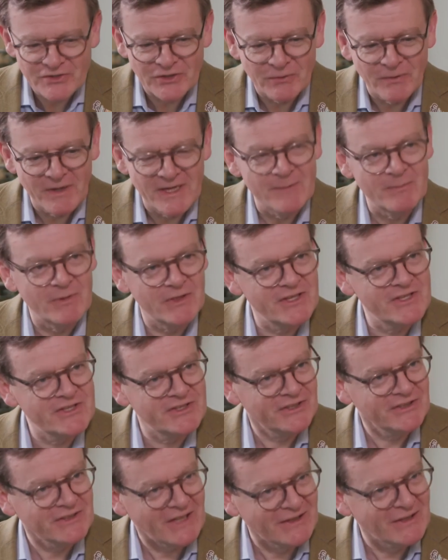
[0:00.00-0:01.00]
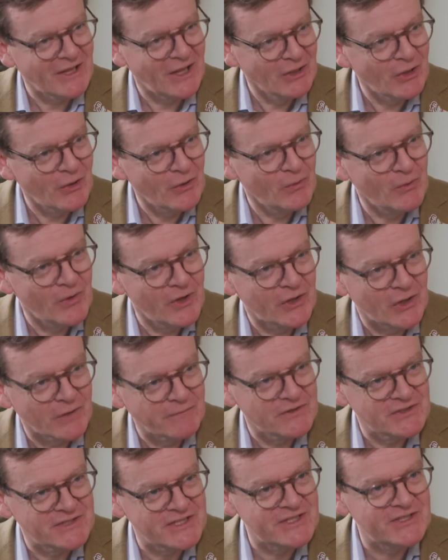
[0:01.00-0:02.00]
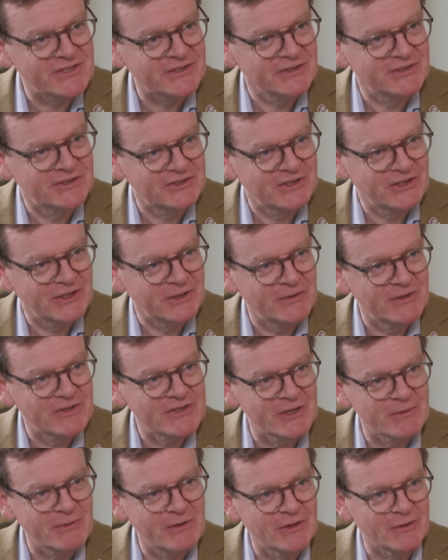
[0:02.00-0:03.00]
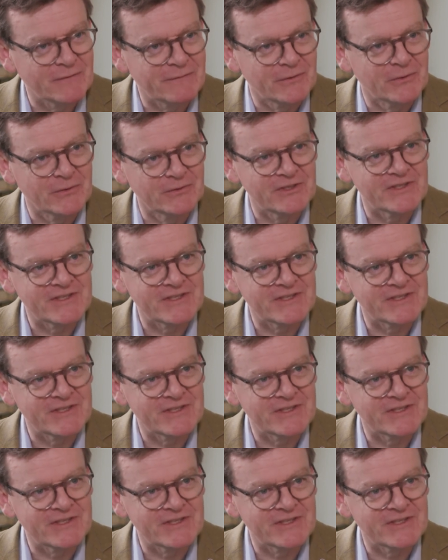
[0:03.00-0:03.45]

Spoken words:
already, but there's still a lot of work obviously still to do. So we look forward to